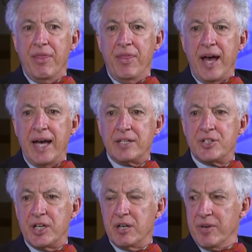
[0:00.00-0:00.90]
That
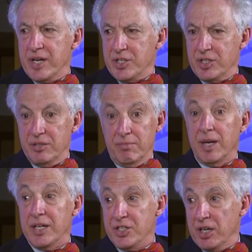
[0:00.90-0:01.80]
generation,
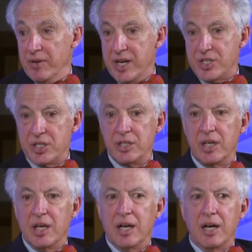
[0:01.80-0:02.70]
my generation,
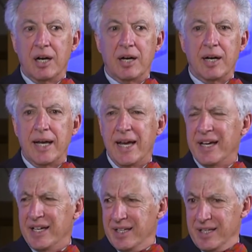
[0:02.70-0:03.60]

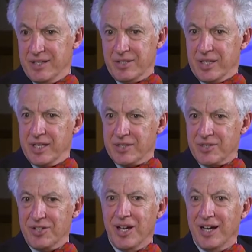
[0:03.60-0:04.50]
is
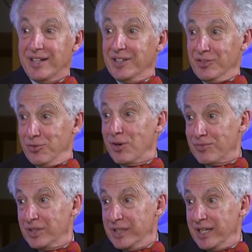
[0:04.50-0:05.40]
not in the
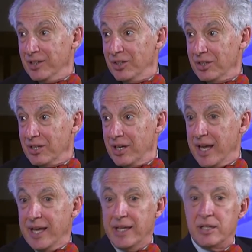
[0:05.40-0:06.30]
forefront any longer.
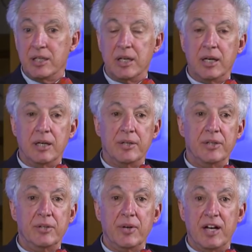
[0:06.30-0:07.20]
And
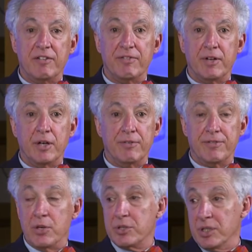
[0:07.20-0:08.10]
you have
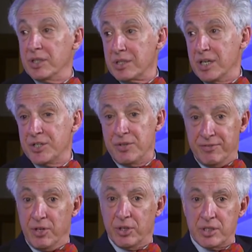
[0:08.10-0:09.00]
folks in this country,
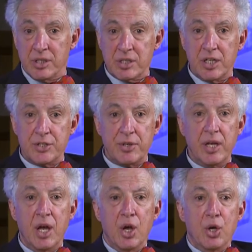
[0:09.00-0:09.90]
voters in this country,
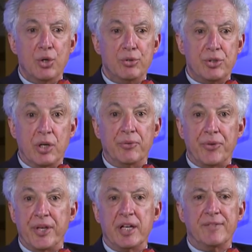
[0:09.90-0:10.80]
who don't
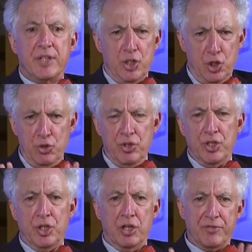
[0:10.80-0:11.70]
think of the
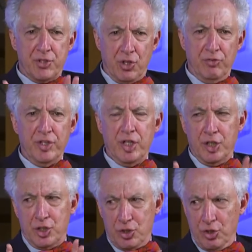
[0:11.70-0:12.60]
Union of
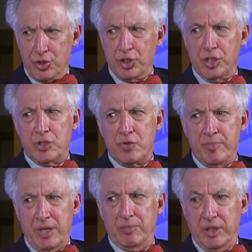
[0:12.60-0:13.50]
Soviet Socialist
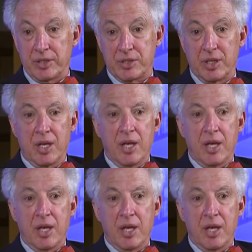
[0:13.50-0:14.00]
Republics.